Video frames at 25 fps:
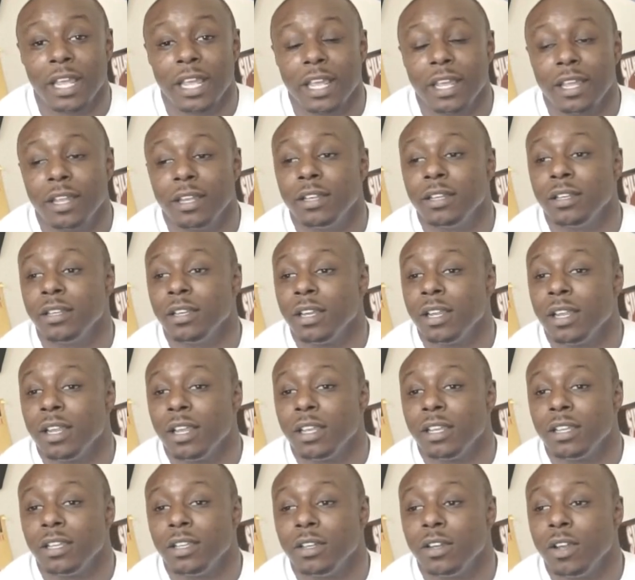And,
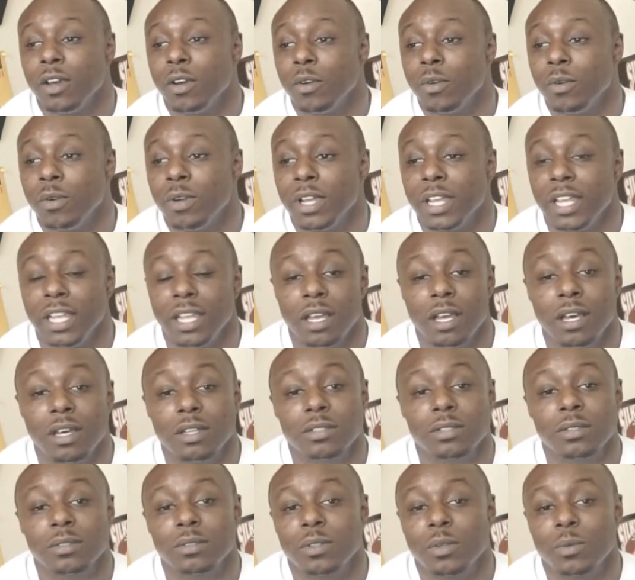you know, he
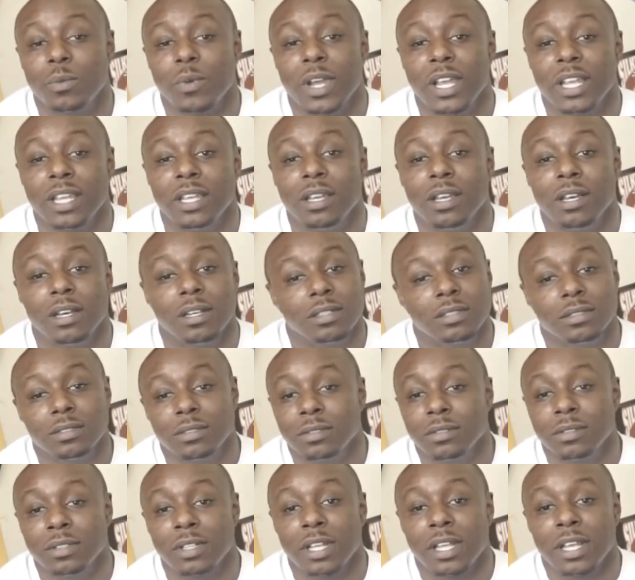hustled the way he
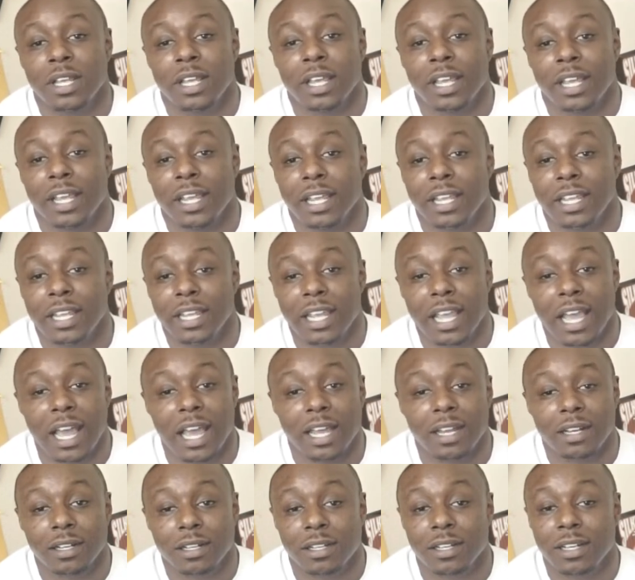hustled, and he
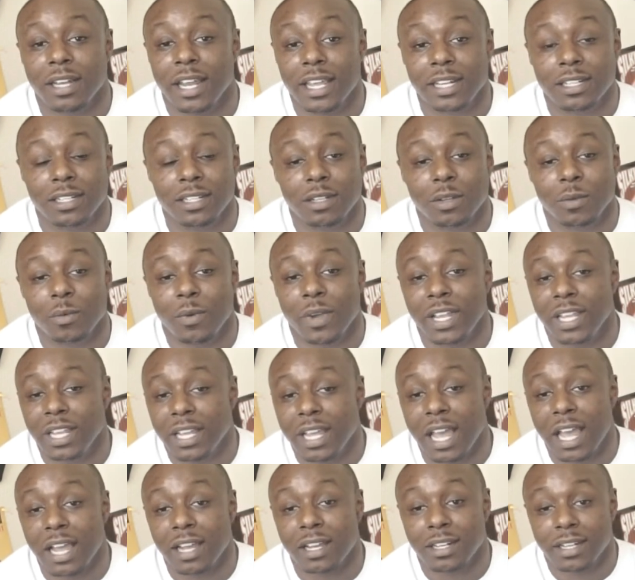got connected the way he
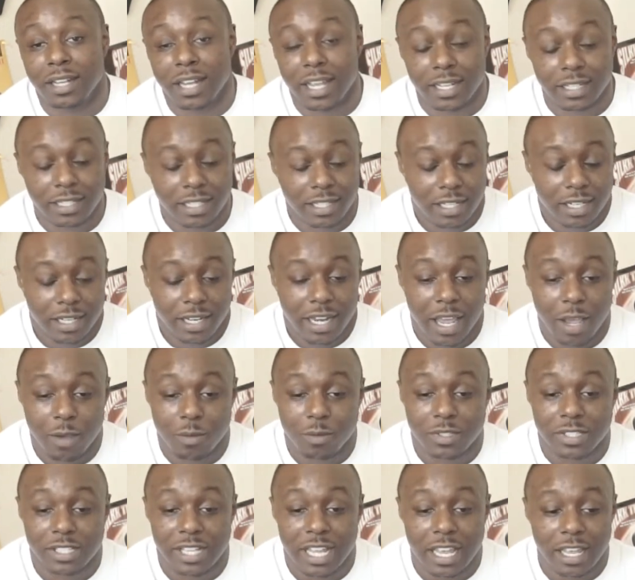got connected, and that
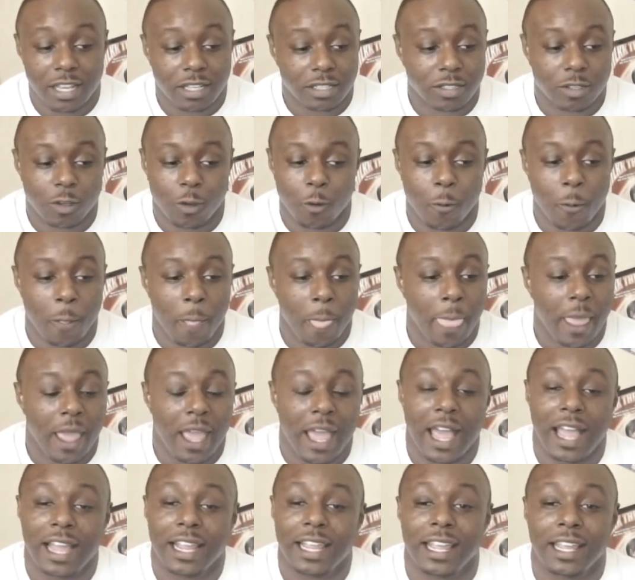was that. So
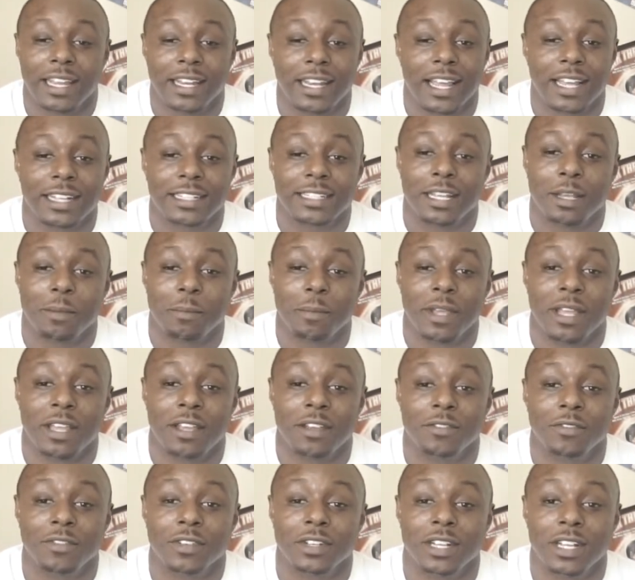I can't knock that
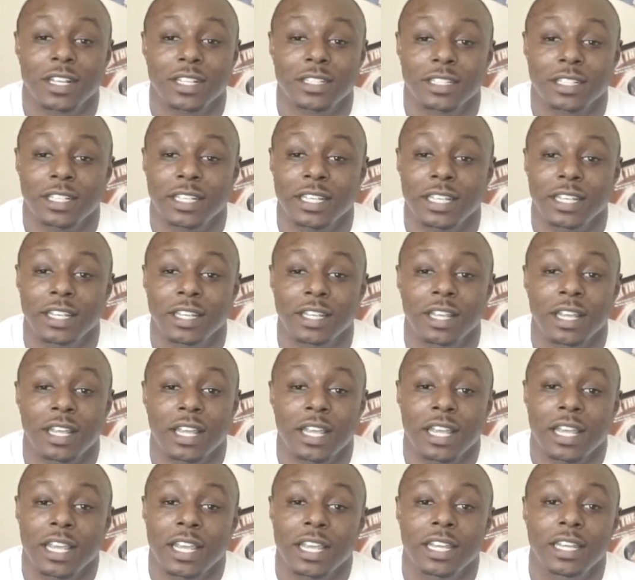man for nothing.
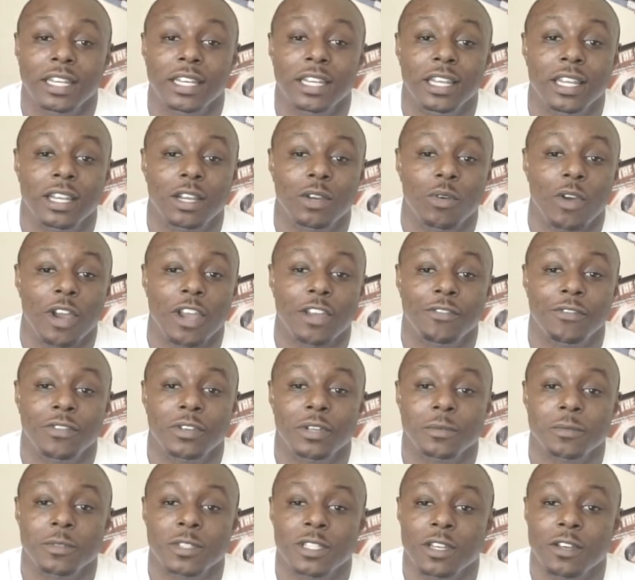He did great for
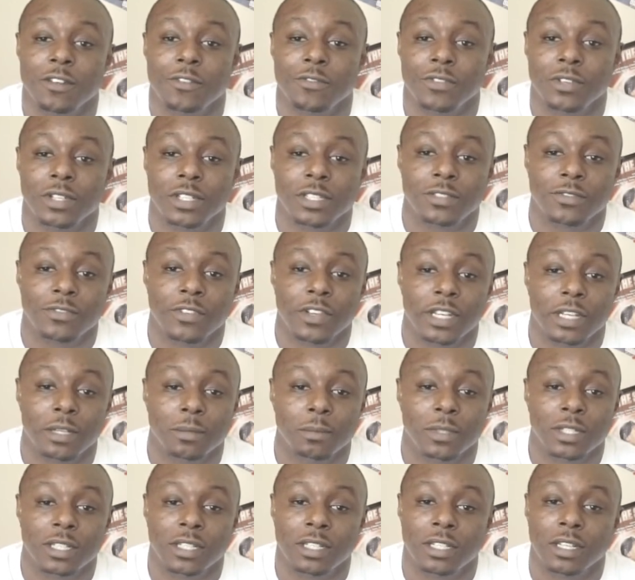himself, for his
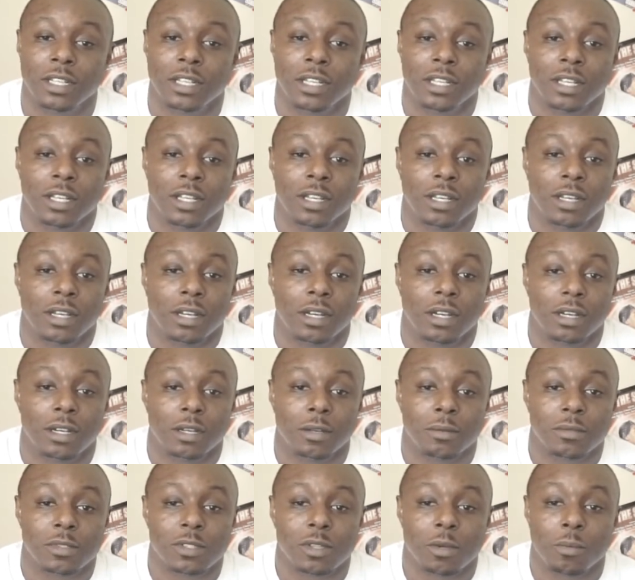family.
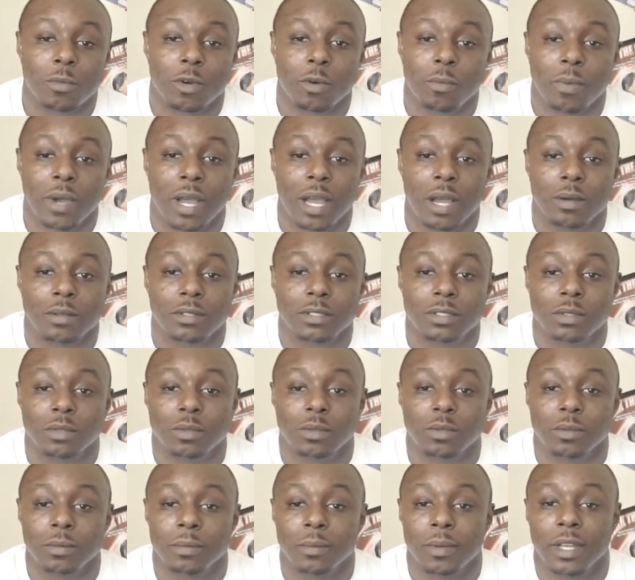So more power to
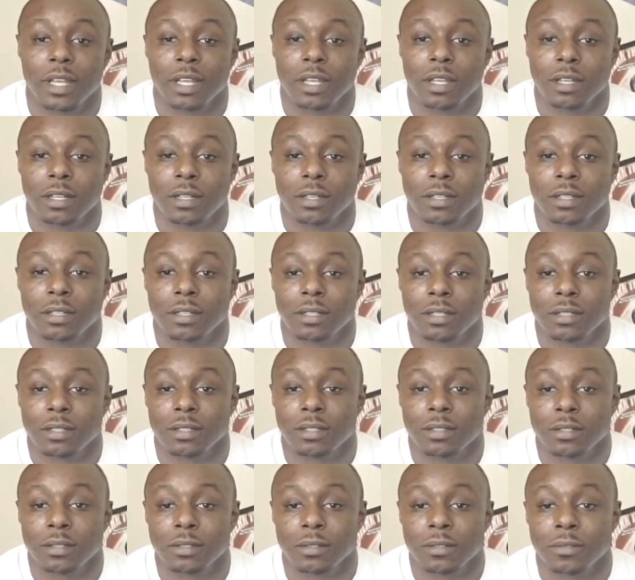him. Right? How big is
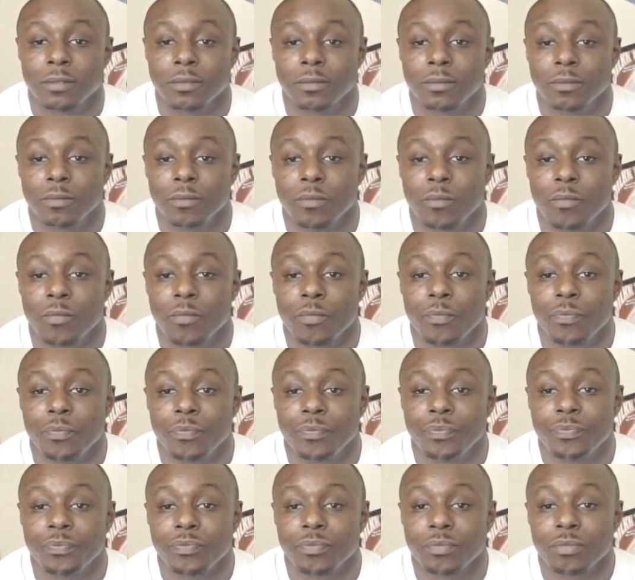it to see an artist
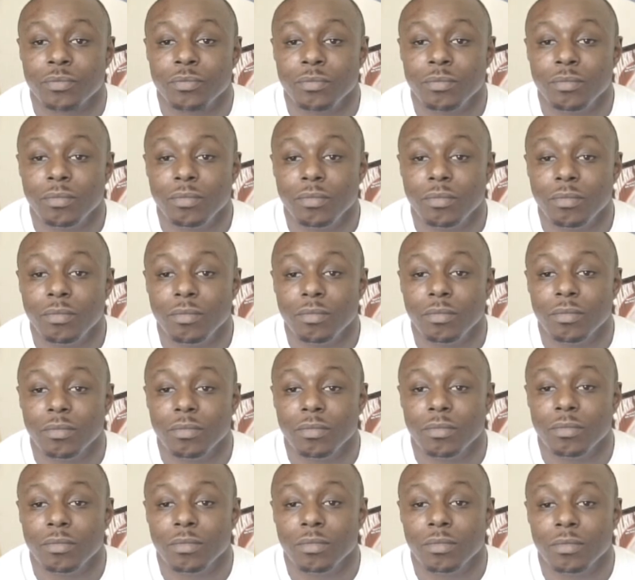actually go to the
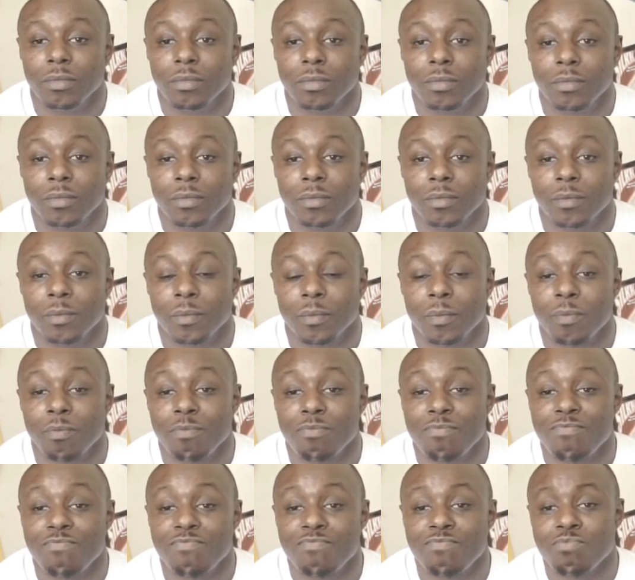schools and
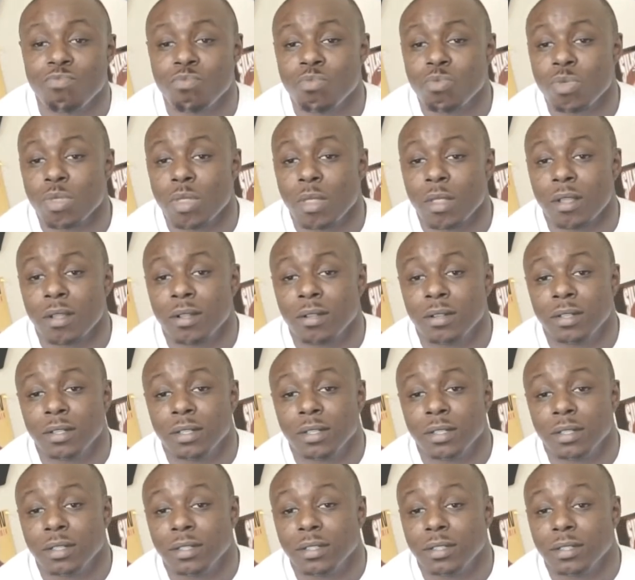be around the similar
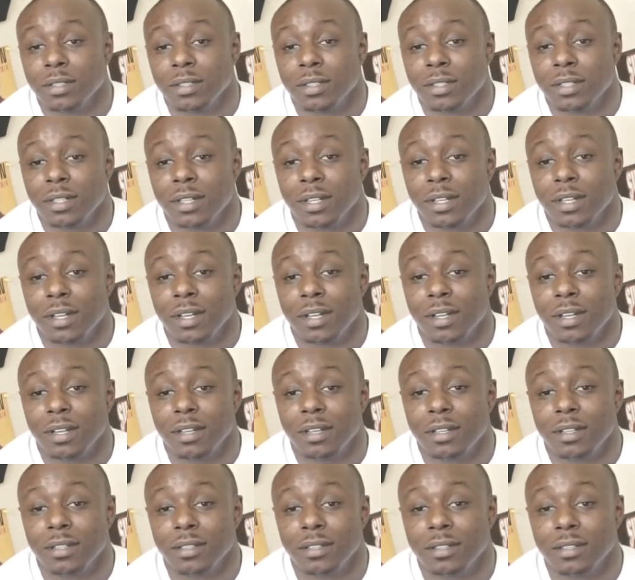communities
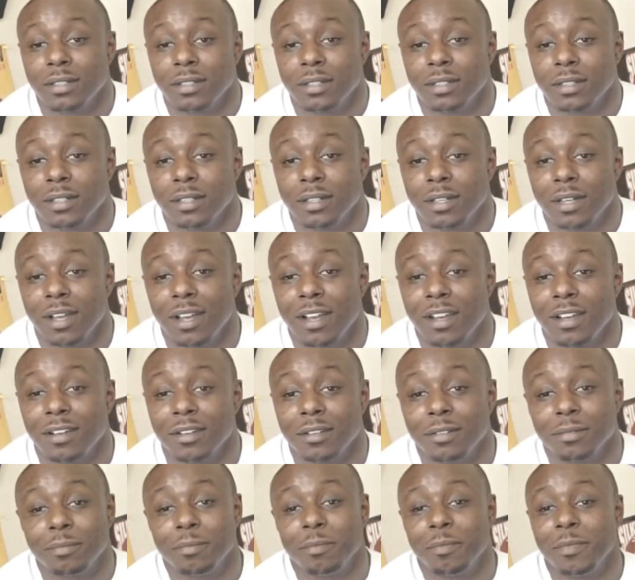on that level, that
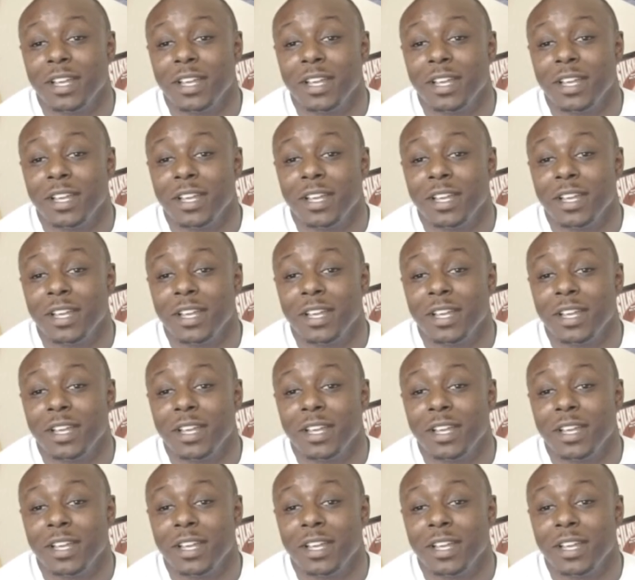plateau?